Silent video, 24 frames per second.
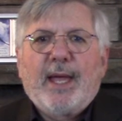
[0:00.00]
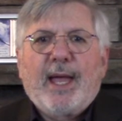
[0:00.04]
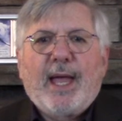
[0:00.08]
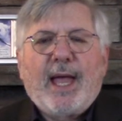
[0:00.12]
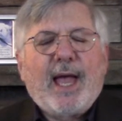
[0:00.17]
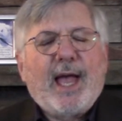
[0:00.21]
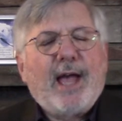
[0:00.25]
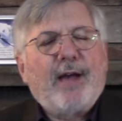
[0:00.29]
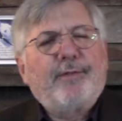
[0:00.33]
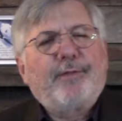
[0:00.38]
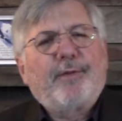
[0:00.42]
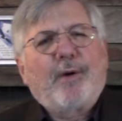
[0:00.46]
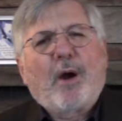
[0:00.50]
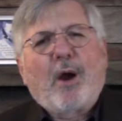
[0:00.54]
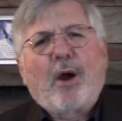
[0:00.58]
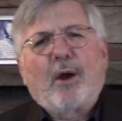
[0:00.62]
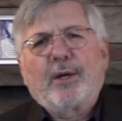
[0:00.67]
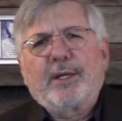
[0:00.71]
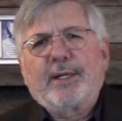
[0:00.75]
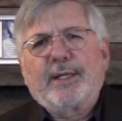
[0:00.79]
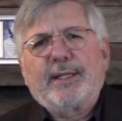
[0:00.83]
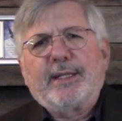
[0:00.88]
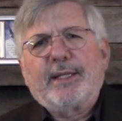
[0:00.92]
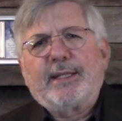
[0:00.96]

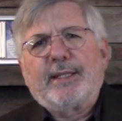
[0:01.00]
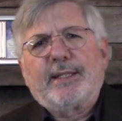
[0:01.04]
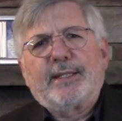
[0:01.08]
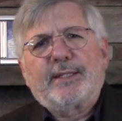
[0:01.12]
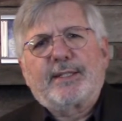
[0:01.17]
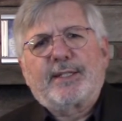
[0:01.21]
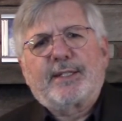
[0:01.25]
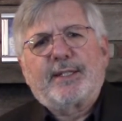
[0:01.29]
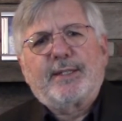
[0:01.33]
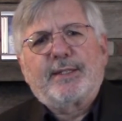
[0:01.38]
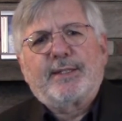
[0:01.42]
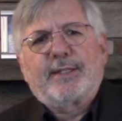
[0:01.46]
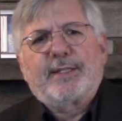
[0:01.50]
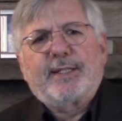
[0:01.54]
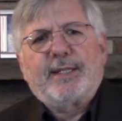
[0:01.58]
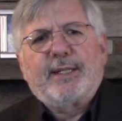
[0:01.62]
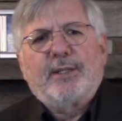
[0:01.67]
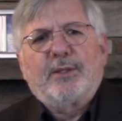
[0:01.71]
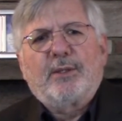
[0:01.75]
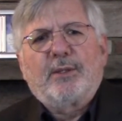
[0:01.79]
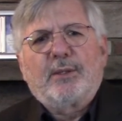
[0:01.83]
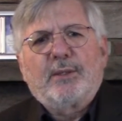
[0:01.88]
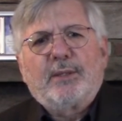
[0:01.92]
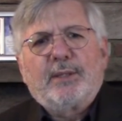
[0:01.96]
half-hearted in its
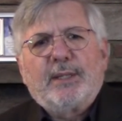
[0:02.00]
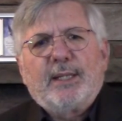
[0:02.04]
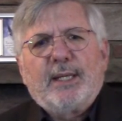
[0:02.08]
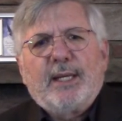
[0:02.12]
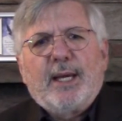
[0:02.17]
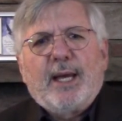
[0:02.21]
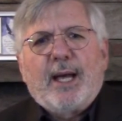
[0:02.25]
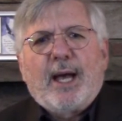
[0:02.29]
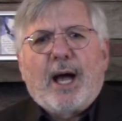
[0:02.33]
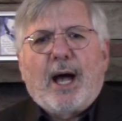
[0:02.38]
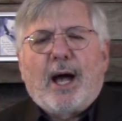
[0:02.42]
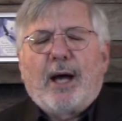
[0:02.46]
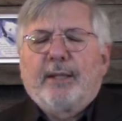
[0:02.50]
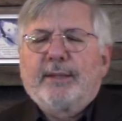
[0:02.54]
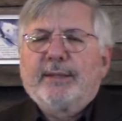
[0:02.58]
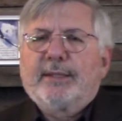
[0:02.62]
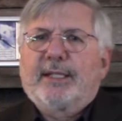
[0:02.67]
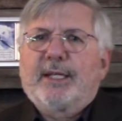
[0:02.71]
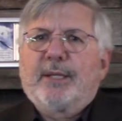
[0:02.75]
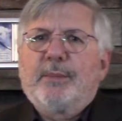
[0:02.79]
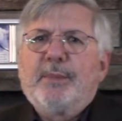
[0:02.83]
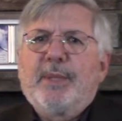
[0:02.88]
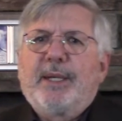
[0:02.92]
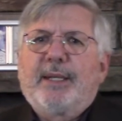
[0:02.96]
zeal,
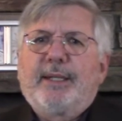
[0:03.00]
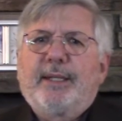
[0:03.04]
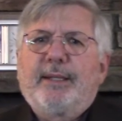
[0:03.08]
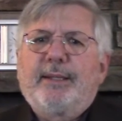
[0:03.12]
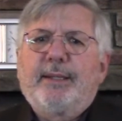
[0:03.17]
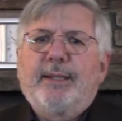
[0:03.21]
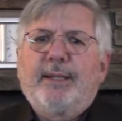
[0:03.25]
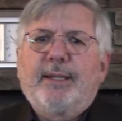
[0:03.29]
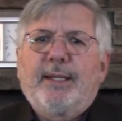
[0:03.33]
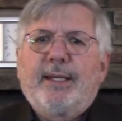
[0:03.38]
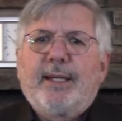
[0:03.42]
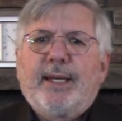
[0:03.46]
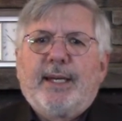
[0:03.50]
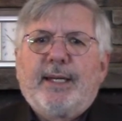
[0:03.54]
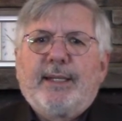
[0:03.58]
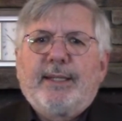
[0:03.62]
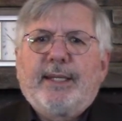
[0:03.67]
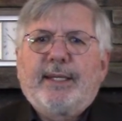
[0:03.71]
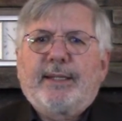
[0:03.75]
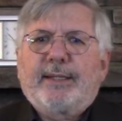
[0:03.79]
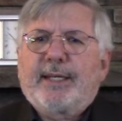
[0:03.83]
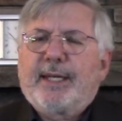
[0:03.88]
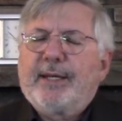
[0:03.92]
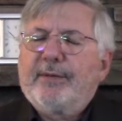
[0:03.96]
uncommitted,
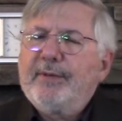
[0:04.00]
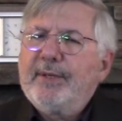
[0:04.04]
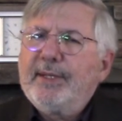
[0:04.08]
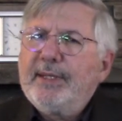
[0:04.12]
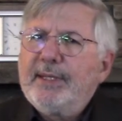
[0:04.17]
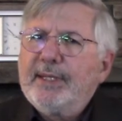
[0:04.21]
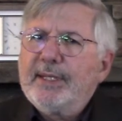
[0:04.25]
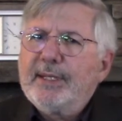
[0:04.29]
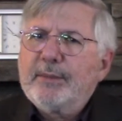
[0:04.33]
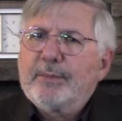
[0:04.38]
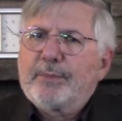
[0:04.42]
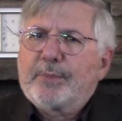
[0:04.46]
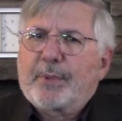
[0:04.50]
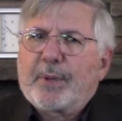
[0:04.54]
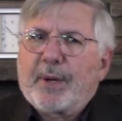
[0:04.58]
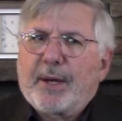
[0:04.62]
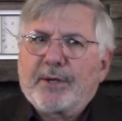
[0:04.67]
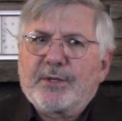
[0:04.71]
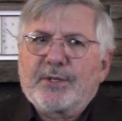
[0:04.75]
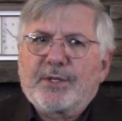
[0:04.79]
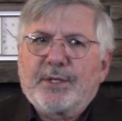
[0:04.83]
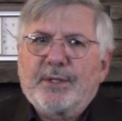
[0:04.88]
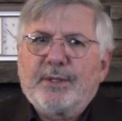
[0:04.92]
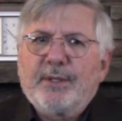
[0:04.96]
yet giving the
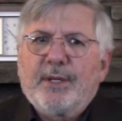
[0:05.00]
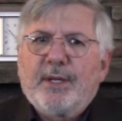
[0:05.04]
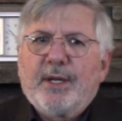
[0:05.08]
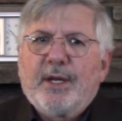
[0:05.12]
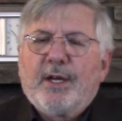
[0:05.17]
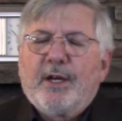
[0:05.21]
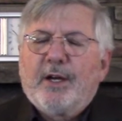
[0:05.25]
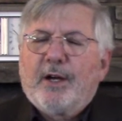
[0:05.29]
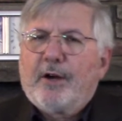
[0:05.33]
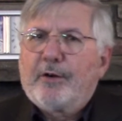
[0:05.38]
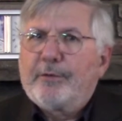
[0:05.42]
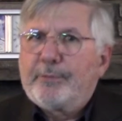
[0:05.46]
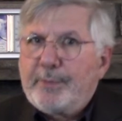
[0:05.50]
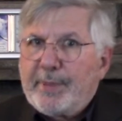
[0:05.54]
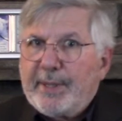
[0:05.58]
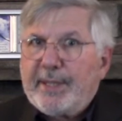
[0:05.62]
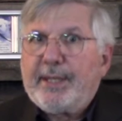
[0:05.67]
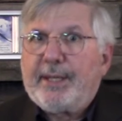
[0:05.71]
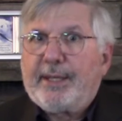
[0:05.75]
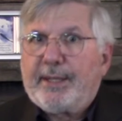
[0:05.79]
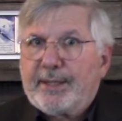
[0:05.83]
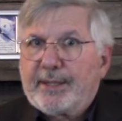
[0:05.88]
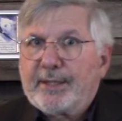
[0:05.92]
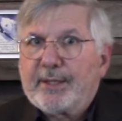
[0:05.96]
impression of
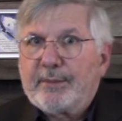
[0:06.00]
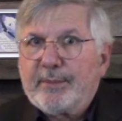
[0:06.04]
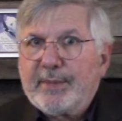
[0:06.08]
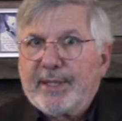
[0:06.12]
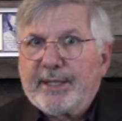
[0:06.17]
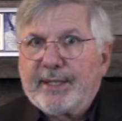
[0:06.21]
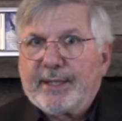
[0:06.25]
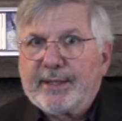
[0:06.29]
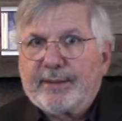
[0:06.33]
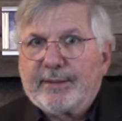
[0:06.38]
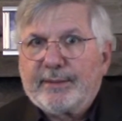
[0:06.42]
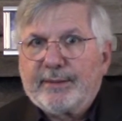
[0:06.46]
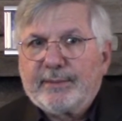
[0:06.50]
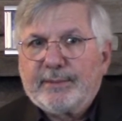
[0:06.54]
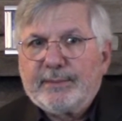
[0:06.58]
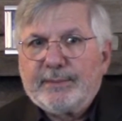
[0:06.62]
being committed.